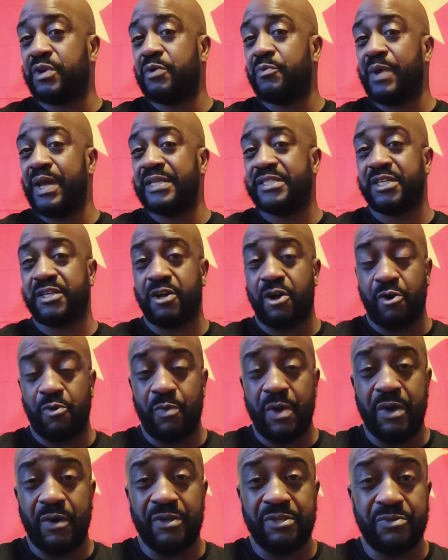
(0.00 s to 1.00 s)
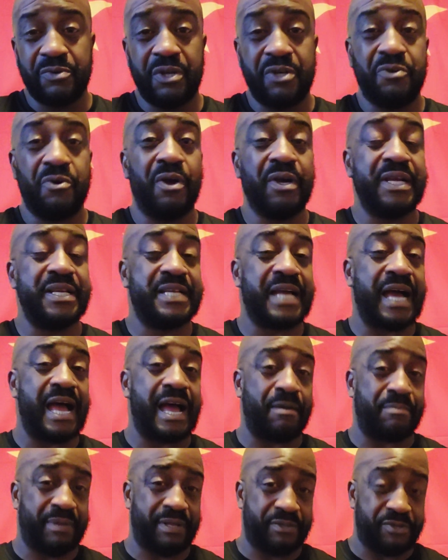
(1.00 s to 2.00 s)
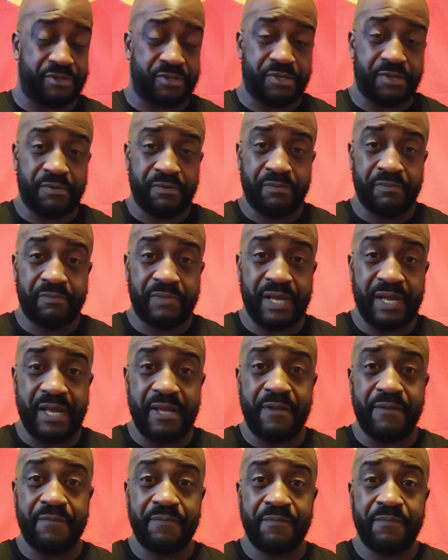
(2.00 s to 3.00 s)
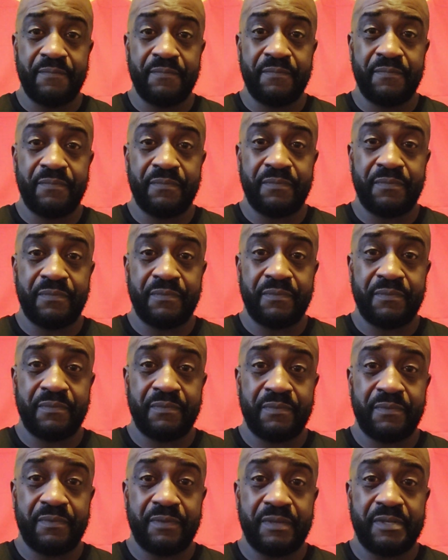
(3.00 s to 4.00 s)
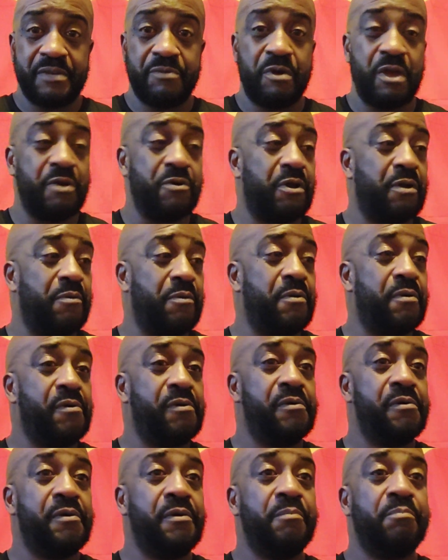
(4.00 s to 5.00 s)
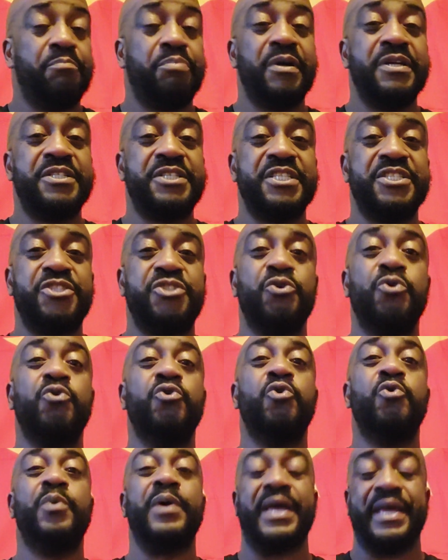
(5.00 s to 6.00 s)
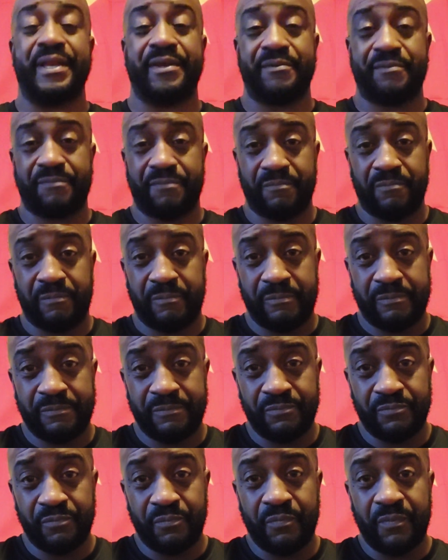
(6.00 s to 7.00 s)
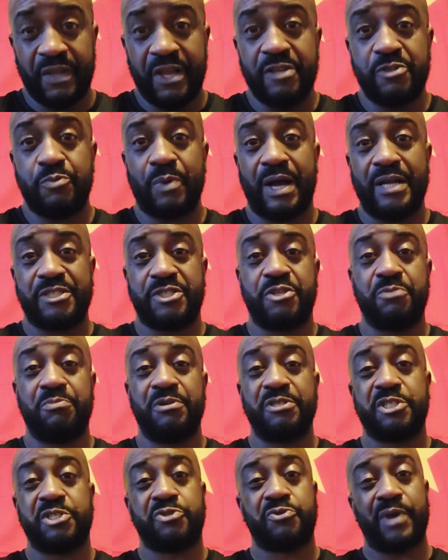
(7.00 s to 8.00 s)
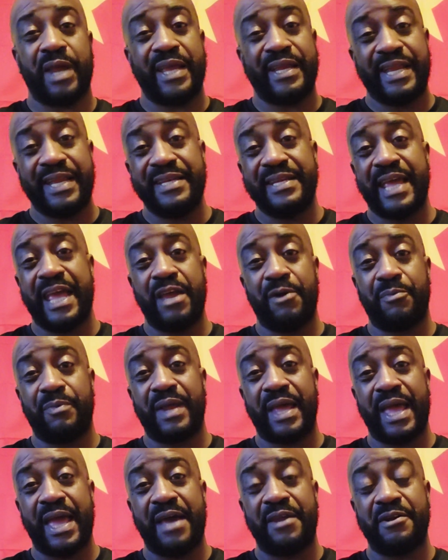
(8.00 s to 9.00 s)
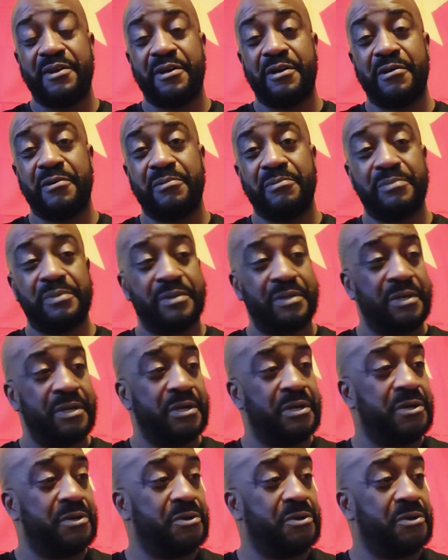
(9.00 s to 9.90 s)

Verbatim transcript: three weeks ago, we're going to do a doggy diamonds. Huh? See when he's going to push his doodoo in. He was watching too much training day when they had, um,